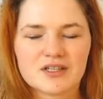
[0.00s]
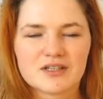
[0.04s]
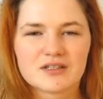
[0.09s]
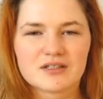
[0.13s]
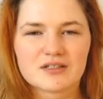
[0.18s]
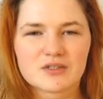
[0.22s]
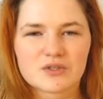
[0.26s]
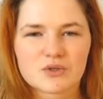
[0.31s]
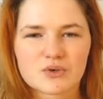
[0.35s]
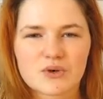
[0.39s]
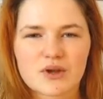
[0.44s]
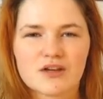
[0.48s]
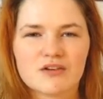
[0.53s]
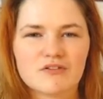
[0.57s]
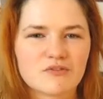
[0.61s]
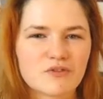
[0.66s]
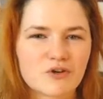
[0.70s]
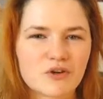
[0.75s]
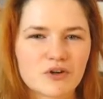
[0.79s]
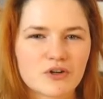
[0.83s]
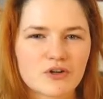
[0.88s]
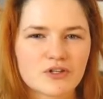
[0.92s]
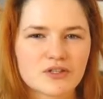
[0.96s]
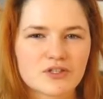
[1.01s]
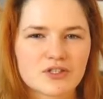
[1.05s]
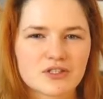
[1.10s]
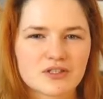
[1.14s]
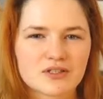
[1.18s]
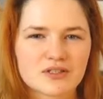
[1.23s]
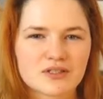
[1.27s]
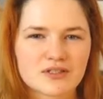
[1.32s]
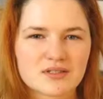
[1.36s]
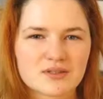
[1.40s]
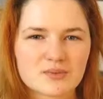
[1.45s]
this creative urge
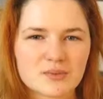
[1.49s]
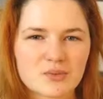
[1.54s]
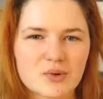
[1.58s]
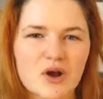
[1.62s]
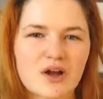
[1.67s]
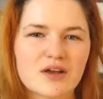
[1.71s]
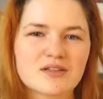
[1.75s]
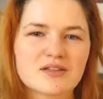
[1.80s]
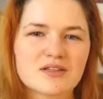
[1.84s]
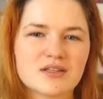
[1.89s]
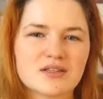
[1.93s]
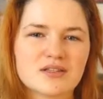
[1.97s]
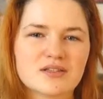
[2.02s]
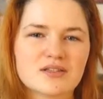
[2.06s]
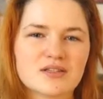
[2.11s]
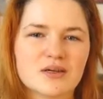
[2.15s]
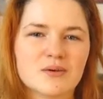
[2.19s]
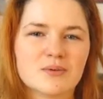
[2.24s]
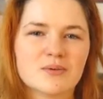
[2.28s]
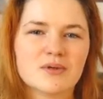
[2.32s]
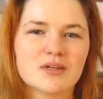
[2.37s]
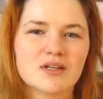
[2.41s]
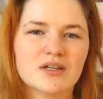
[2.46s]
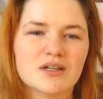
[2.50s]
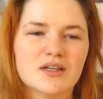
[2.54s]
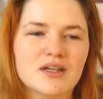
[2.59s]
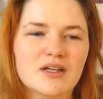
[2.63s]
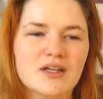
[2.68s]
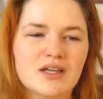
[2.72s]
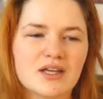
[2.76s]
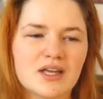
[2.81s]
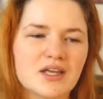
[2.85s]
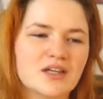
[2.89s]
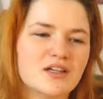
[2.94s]
and this process that we
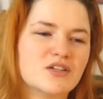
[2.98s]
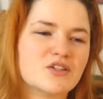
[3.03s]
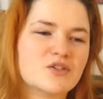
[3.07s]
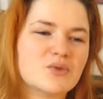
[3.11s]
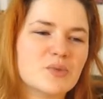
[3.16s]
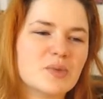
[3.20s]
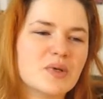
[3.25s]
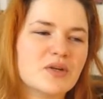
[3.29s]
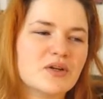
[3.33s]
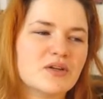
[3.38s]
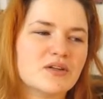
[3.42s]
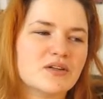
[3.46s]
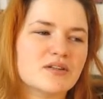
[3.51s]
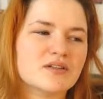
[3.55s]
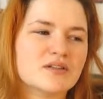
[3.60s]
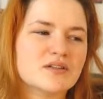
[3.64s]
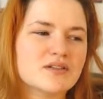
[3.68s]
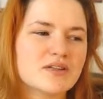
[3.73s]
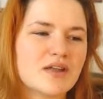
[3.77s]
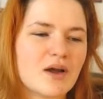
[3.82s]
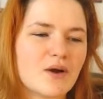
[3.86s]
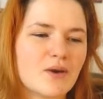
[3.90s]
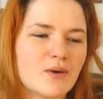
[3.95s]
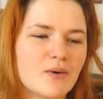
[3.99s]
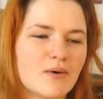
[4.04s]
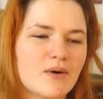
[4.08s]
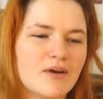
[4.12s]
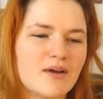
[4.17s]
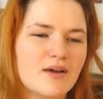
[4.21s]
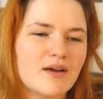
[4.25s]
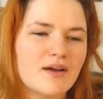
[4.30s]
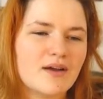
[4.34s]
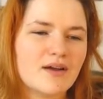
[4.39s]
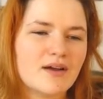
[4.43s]
can experience now.
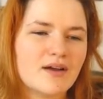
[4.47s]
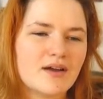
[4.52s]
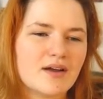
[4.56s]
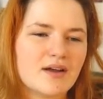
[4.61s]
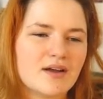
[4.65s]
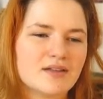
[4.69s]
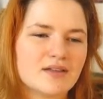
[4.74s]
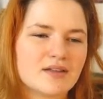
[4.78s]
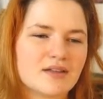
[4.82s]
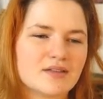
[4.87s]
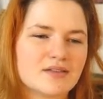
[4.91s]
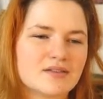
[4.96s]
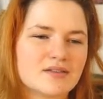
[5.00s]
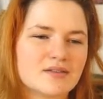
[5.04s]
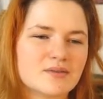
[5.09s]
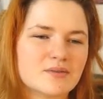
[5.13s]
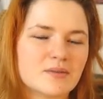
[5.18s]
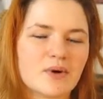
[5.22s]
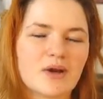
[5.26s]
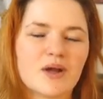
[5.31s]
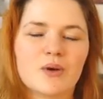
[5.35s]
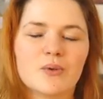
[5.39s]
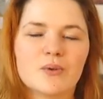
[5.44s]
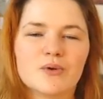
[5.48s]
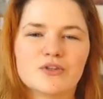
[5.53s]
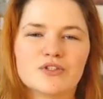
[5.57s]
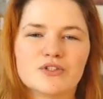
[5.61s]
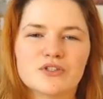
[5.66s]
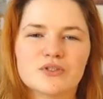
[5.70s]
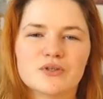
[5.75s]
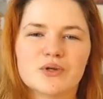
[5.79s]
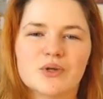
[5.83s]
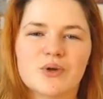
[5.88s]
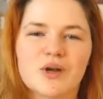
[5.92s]
And that's why I
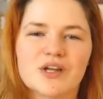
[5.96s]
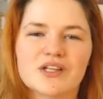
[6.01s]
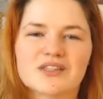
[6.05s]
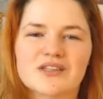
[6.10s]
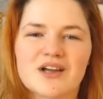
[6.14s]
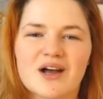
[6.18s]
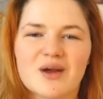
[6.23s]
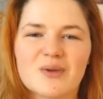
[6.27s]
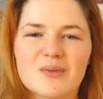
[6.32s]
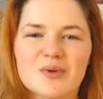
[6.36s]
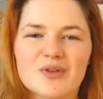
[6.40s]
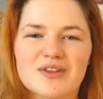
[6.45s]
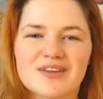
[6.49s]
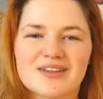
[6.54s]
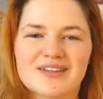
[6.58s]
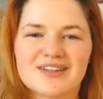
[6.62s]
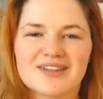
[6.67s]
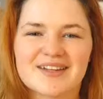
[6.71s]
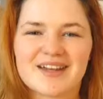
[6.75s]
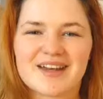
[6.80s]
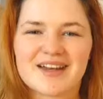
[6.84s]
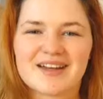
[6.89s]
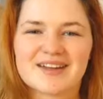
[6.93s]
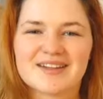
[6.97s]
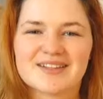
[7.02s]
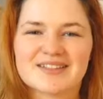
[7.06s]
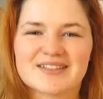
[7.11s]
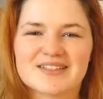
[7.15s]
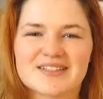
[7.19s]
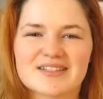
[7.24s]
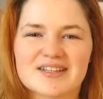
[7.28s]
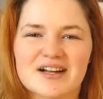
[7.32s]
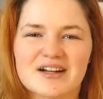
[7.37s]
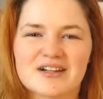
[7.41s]
wish you a great time with it,
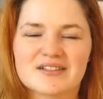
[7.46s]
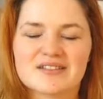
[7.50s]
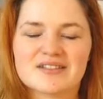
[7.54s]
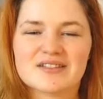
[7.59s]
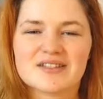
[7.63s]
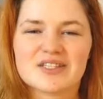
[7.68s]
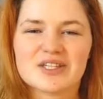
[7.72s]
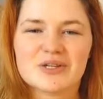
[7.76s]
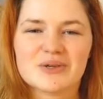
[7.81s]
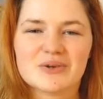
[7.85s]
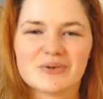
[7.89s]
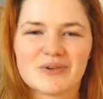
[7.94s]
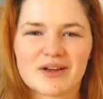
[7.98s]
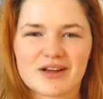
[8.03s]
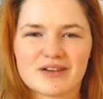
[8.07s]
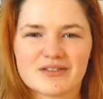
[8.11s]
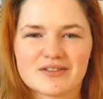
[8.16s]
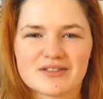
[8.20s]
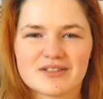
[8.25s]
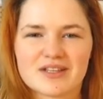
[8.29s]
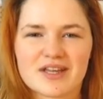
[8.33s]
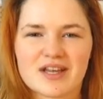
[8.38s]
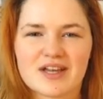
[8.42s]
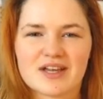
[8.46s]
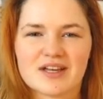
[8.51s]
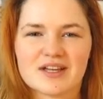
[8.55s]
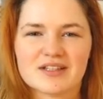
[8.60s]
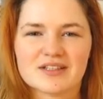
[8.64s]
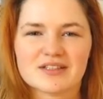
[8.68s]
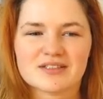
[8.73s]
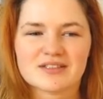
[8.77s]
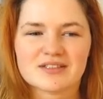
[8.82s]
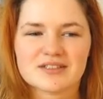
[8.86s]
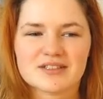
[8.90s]
and I'll see you around.
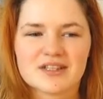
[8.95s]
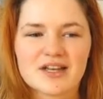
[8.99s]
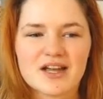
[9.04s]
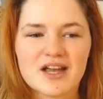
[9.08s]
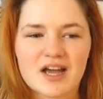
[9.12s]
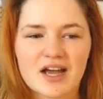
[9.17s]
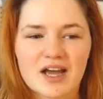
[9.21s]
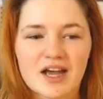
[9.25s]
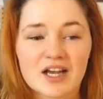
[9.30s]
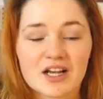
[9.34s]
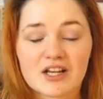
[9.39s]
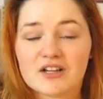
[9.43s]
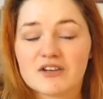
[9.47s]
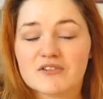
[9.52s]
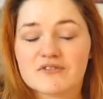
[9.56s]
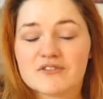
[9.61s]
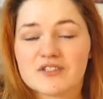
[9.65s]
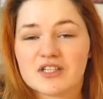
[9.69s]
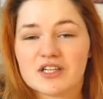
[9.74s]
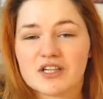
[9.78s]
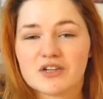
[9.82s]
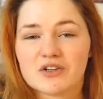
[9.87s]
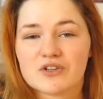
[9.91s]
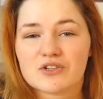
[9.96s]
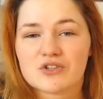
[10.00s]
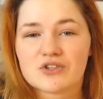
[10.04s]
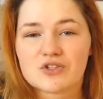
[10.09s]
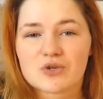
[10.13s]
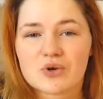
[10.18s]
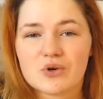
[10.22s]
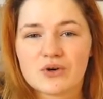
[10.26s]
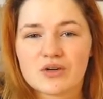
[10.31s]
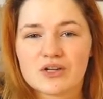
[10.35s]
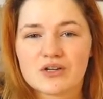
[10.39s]
And I'd love to hear your
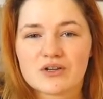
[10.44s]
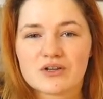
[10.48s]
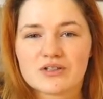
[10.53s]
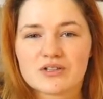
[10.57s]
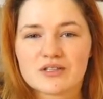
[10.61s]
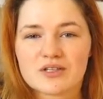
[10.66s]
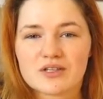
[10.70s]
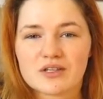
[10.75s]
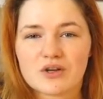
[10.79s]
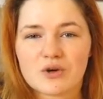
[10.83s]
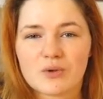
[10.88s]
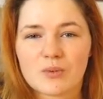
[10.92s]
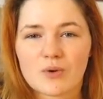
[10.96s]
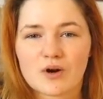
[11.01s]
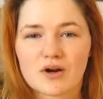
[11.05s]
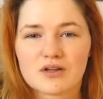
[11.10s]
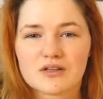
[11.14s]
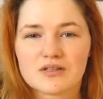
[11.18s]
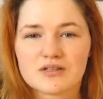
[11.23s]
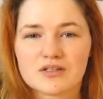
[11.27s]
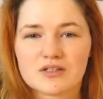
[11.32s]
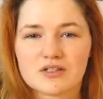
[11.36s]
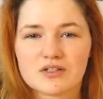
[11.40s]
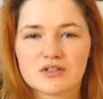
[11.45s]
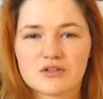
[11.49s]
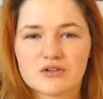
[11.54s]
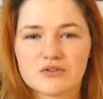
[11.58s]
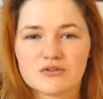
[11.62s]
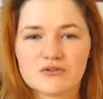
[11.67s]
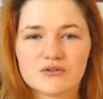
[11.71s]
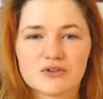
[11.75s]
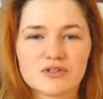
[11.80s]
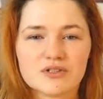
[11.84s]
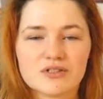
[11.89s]
story or see your works that
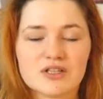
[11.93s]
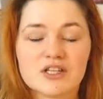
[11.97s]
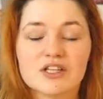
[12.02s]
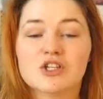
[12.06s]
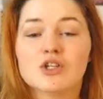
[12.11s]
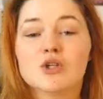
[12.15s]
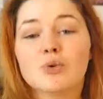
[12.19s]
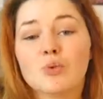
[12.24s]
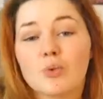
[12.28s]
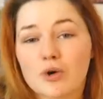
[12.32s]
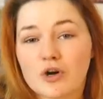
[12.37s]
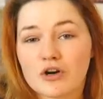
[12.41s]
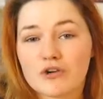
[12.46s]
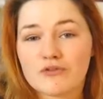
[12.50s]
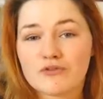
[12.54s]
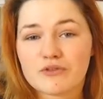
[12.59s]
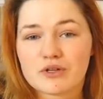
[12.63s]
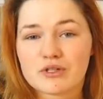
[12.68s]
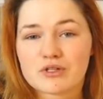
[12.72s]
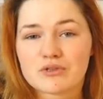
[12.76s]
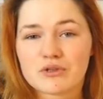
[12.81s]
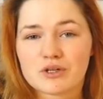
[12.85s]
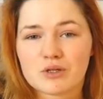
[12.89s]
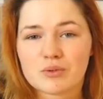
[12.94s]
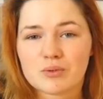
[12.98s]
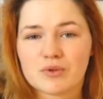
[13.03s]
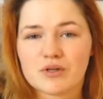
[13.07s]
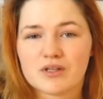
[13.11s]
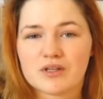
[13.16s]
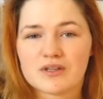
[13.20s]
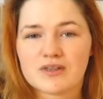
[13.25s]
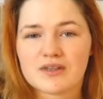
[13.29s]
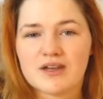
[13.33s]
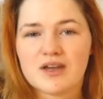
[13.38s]
you were frustrated
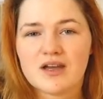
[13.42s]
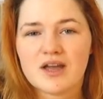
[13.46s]
with